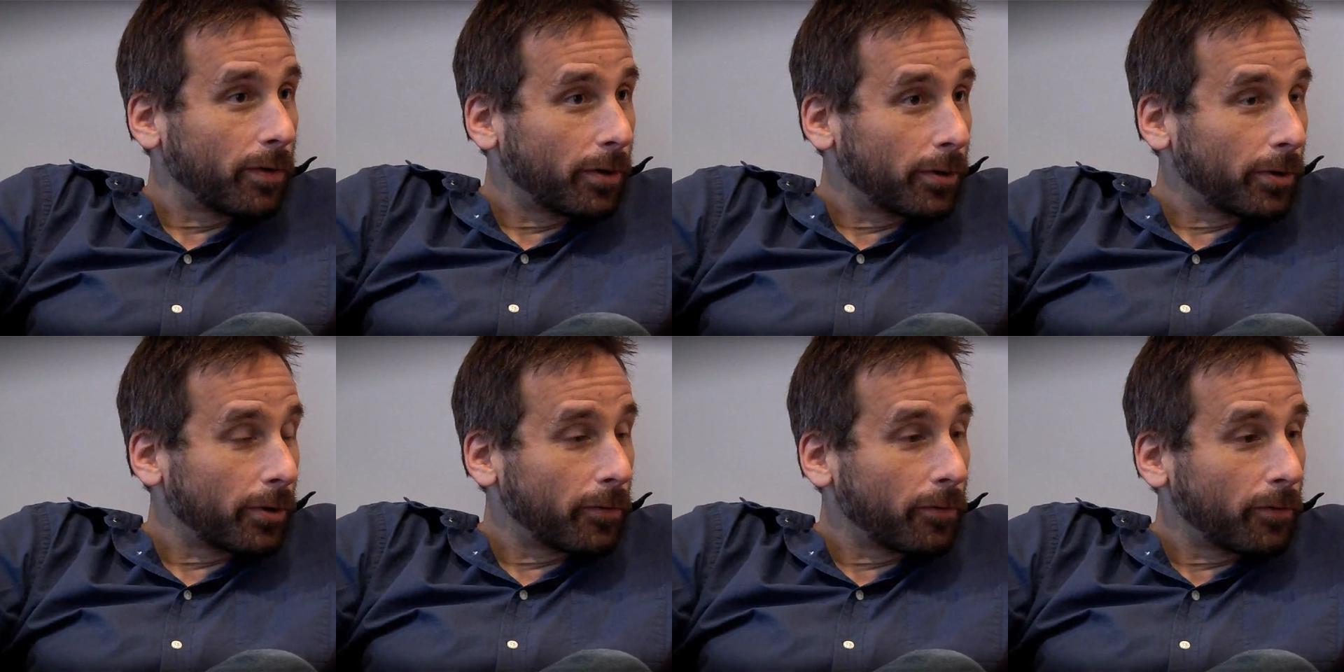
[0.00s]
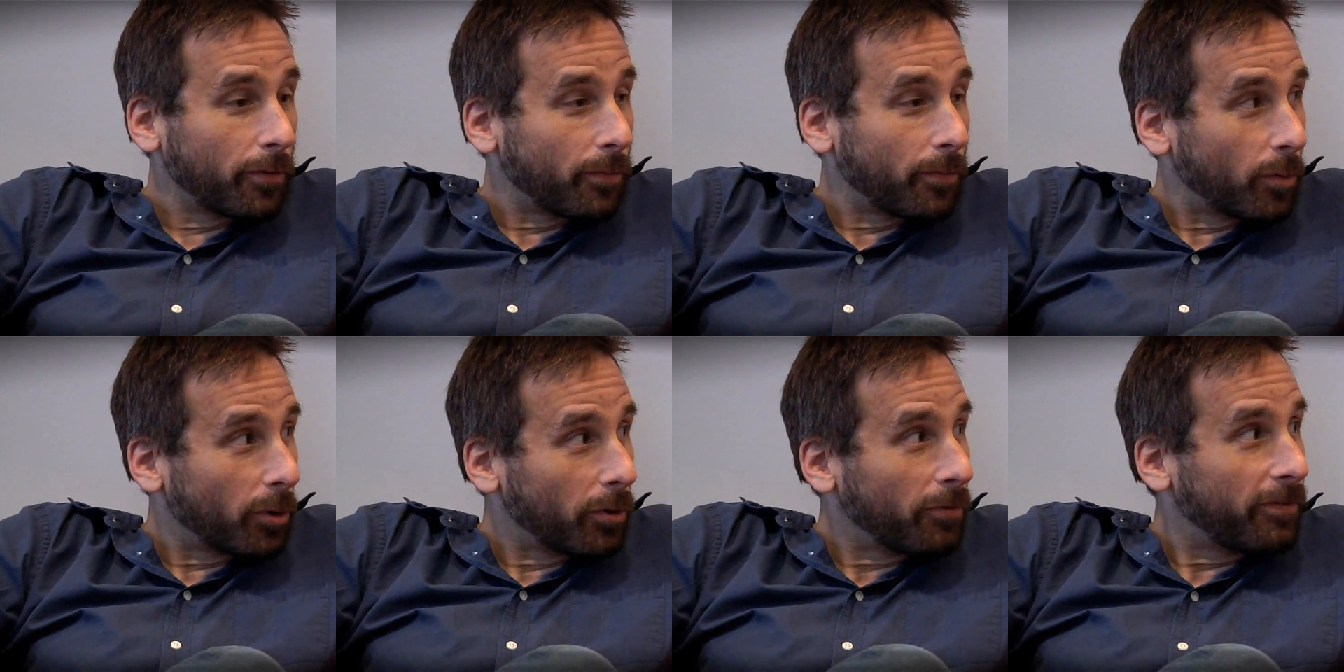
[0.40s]
of, or they were
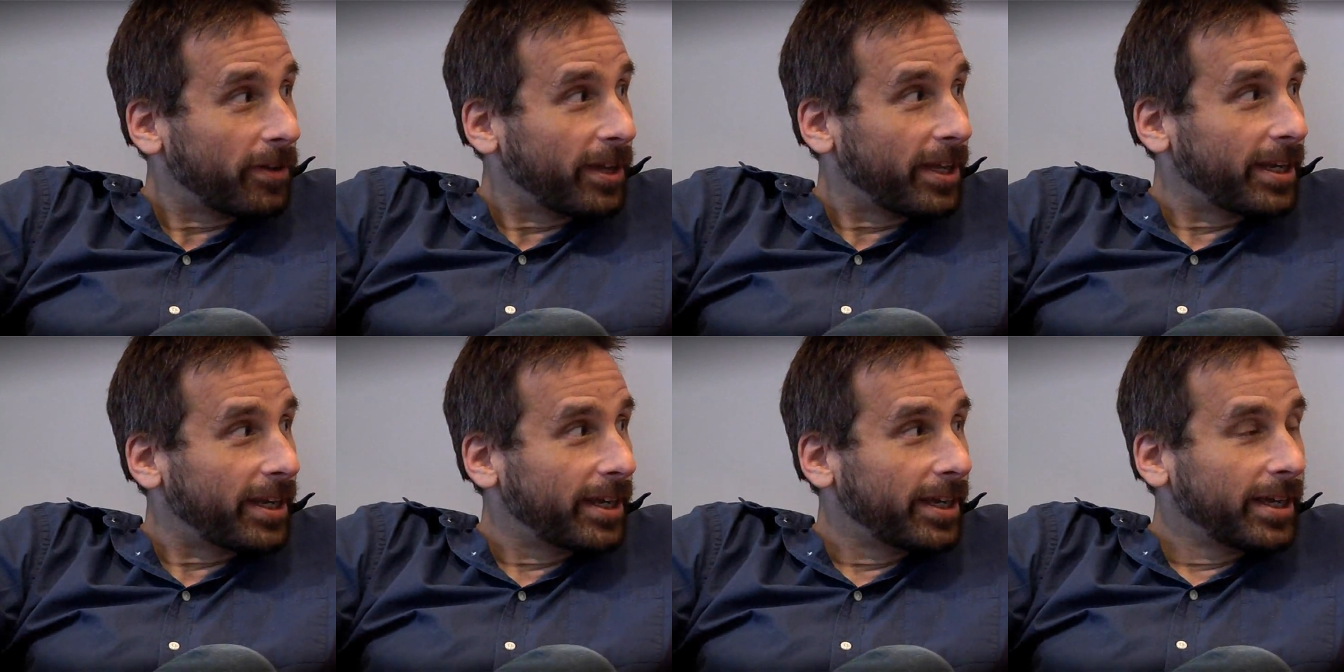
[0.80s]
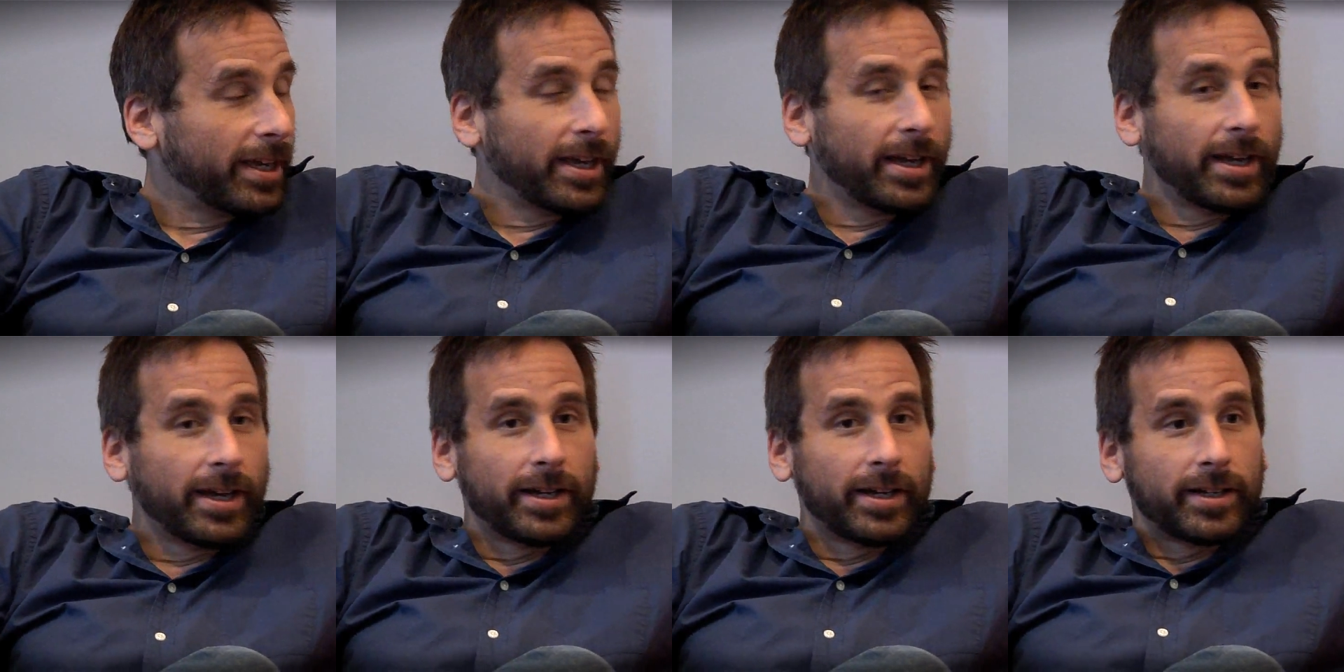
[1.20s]
full of morphine.
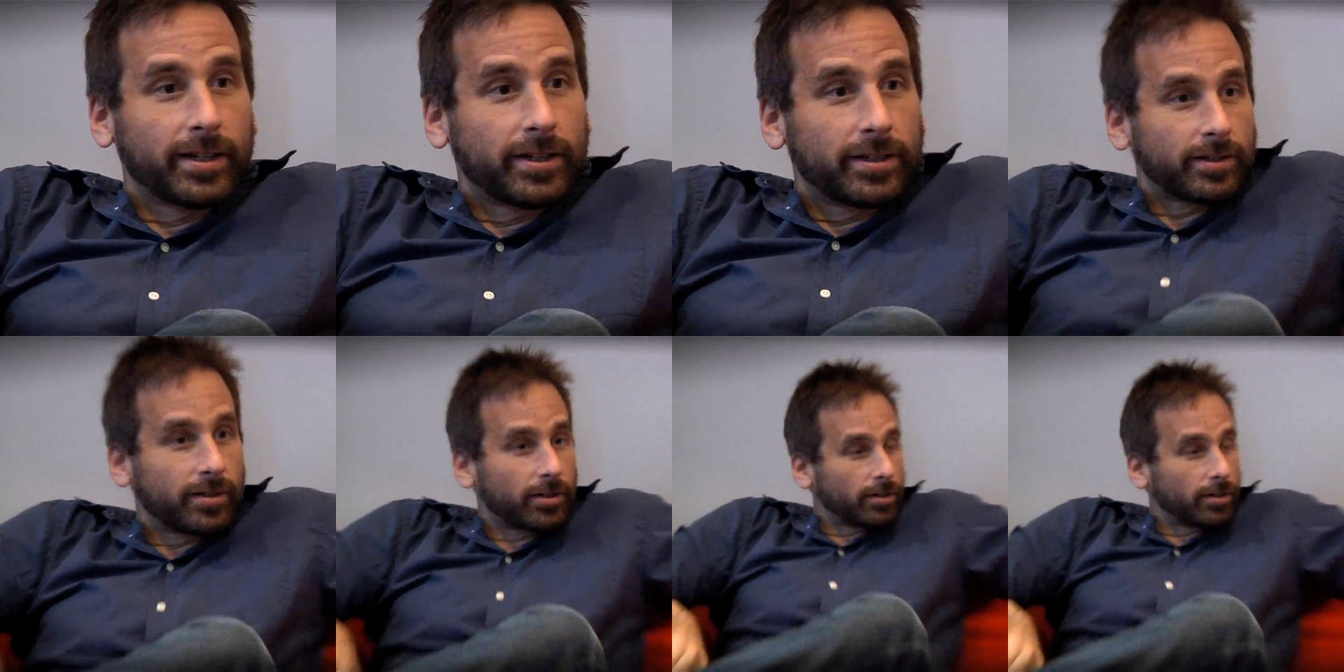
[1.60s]
Or you